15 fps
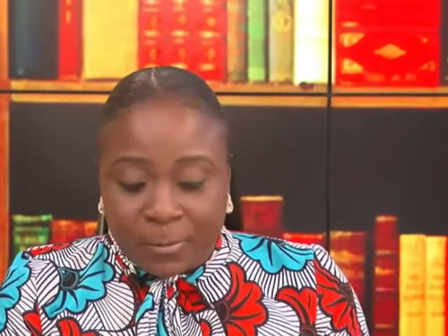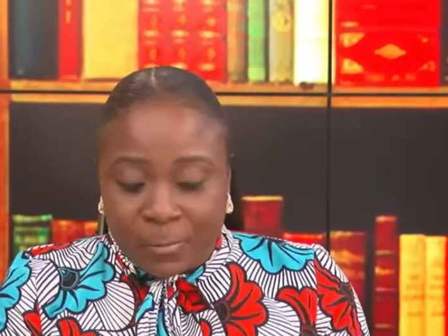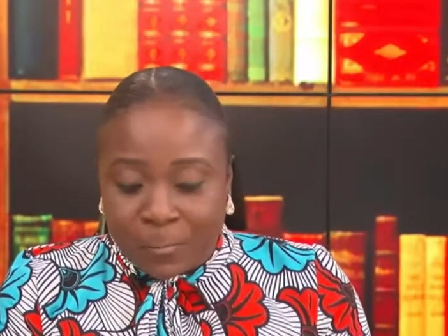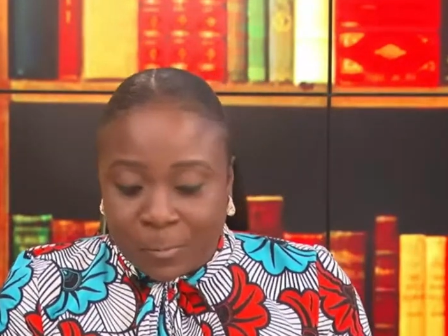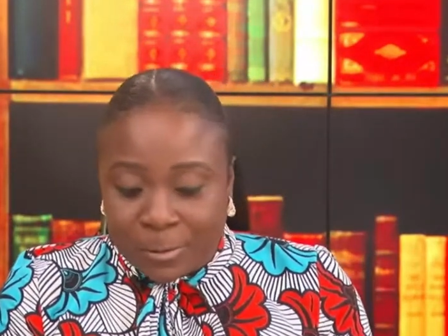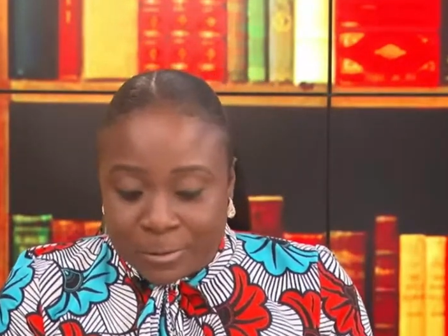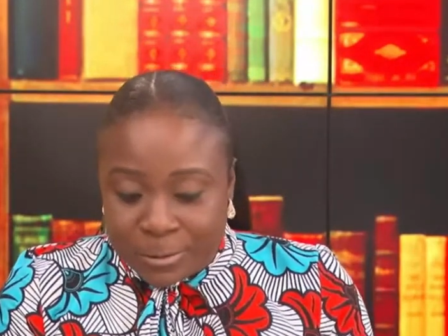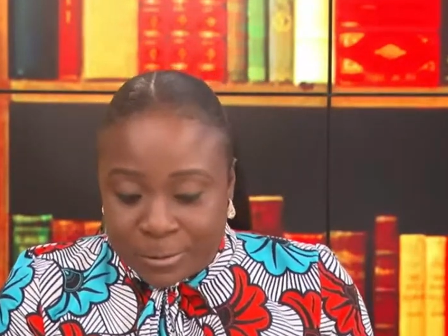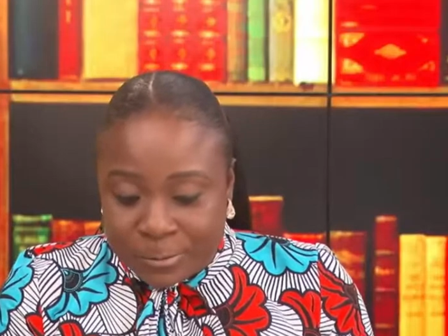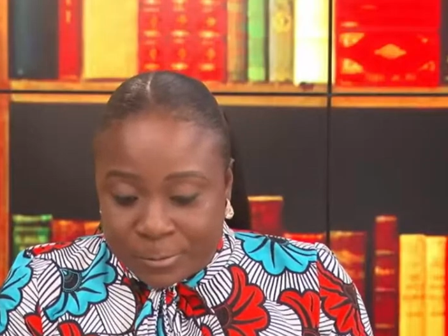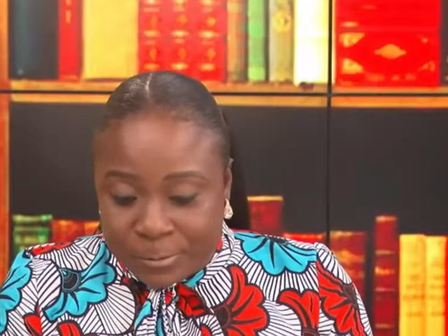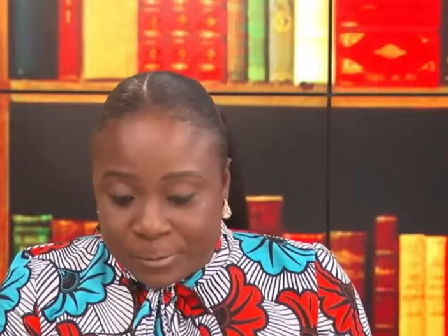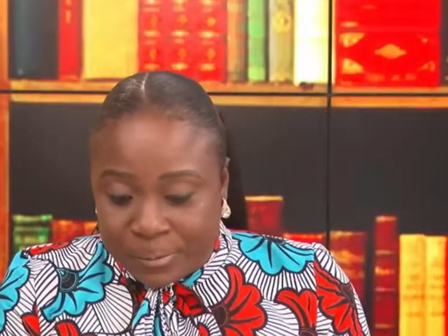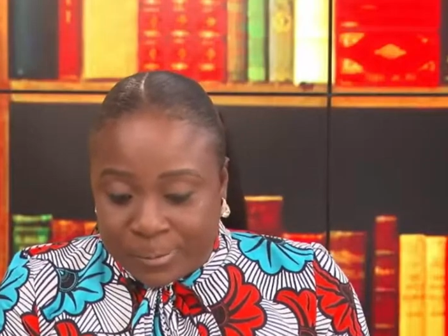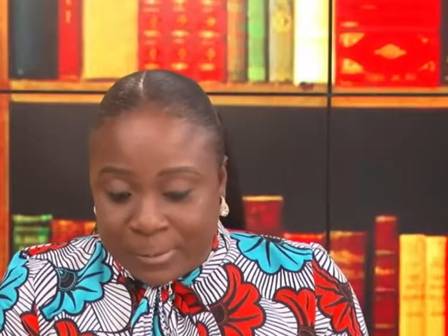Once you're
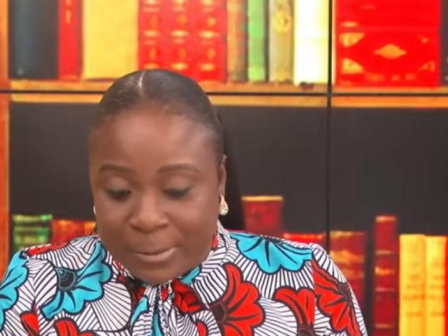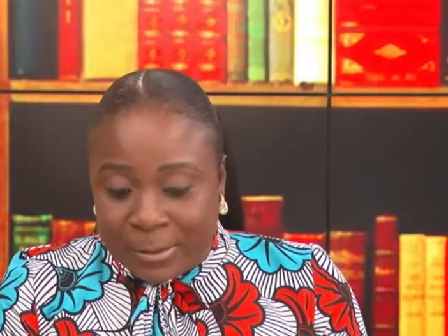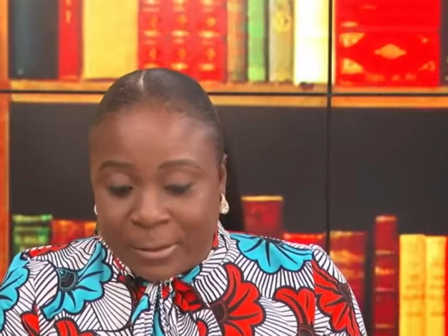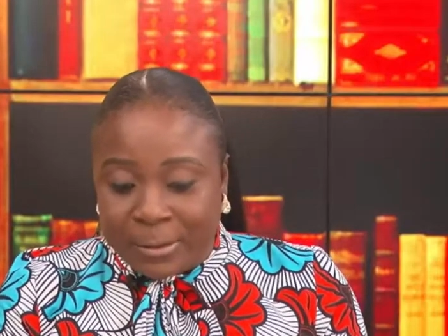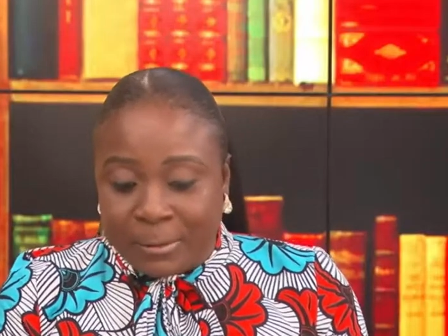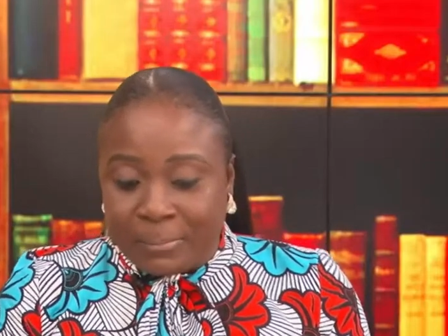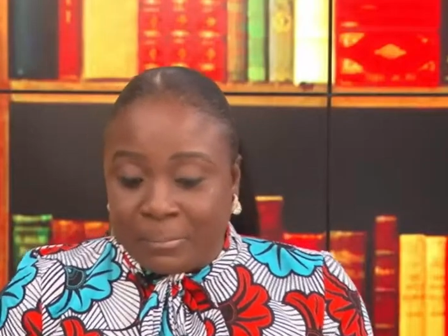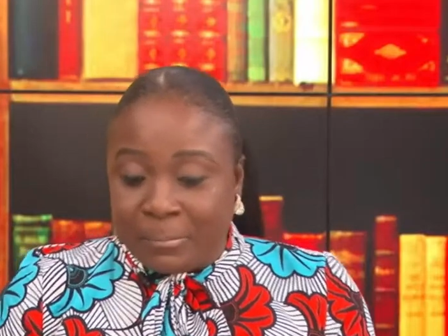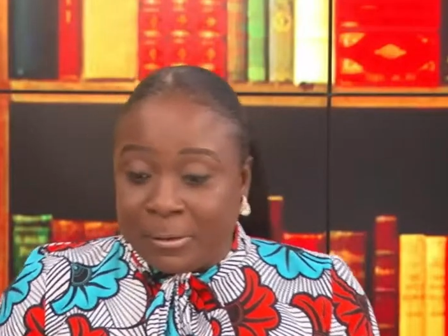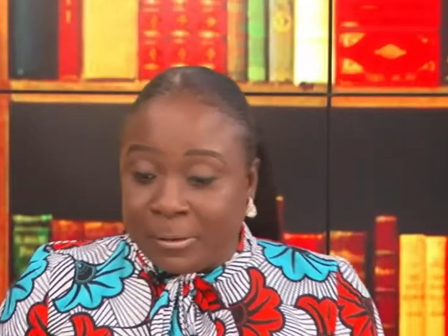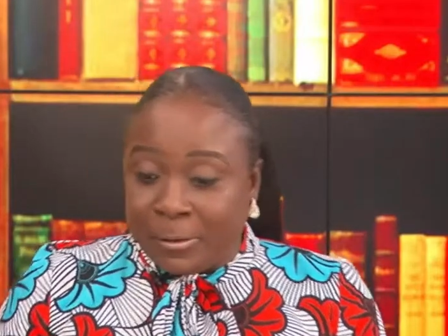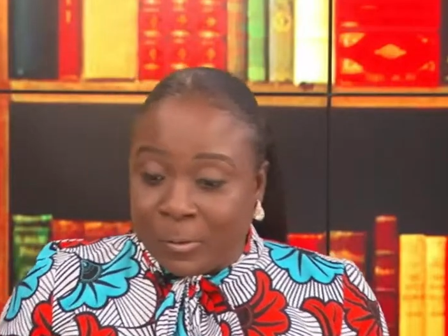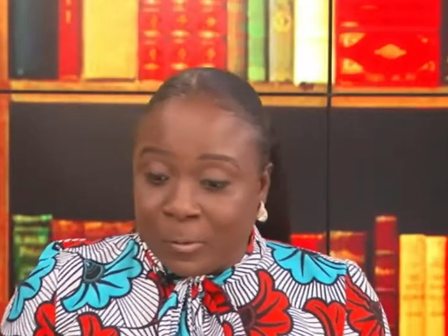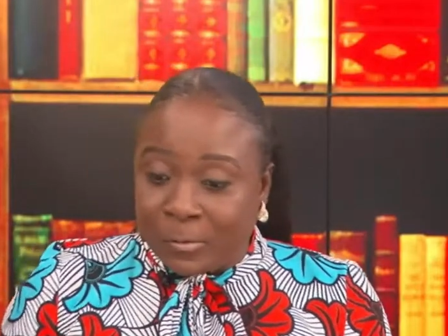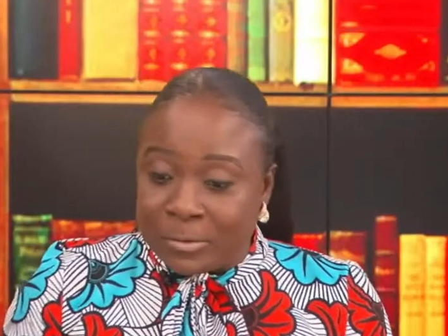doing that, the
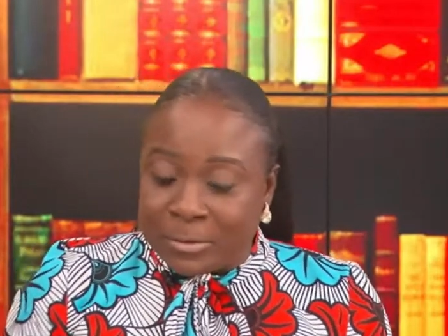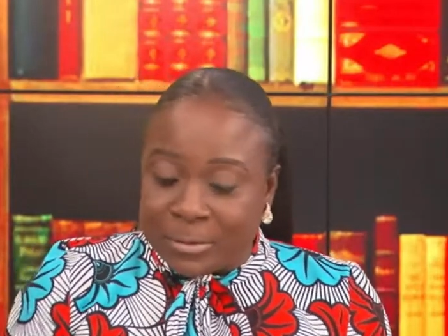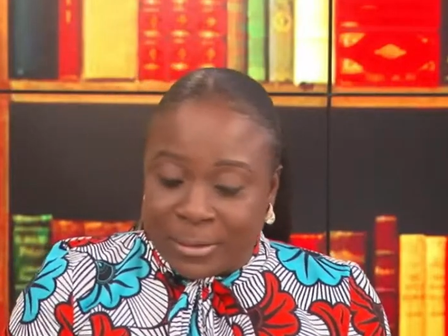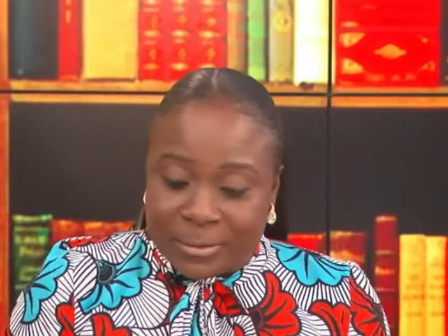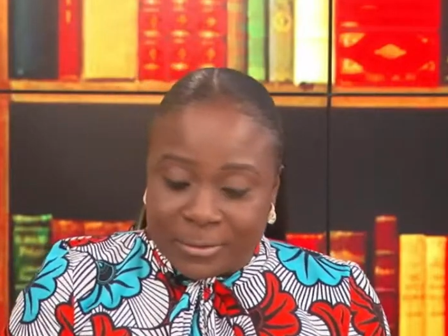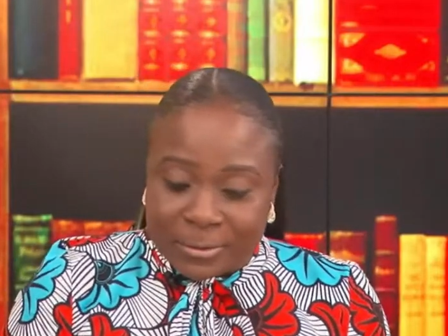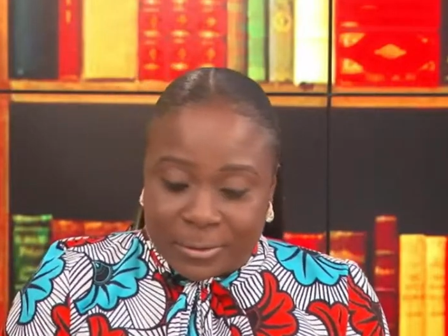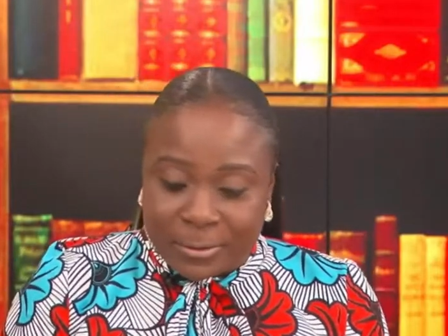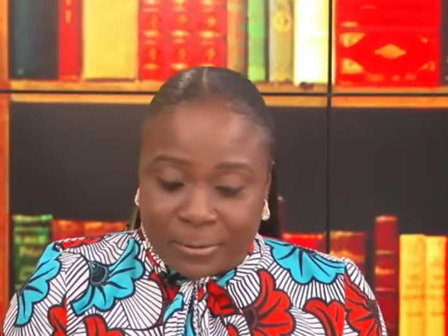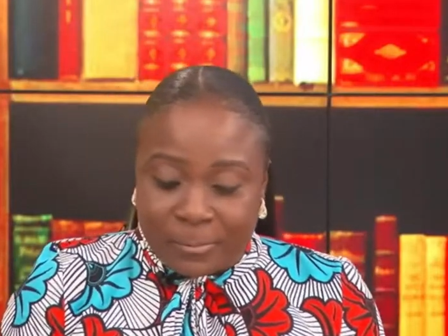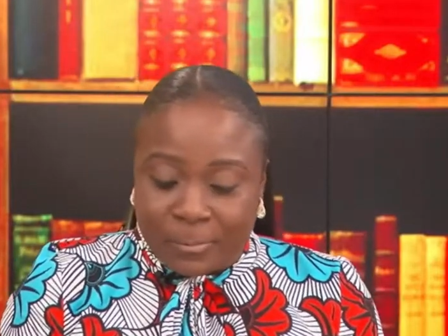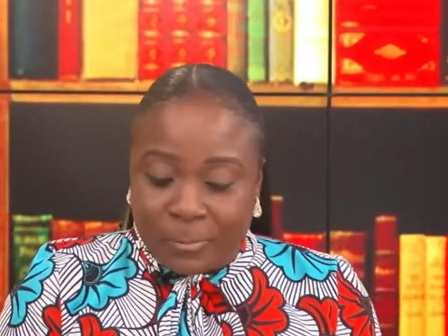Lord says that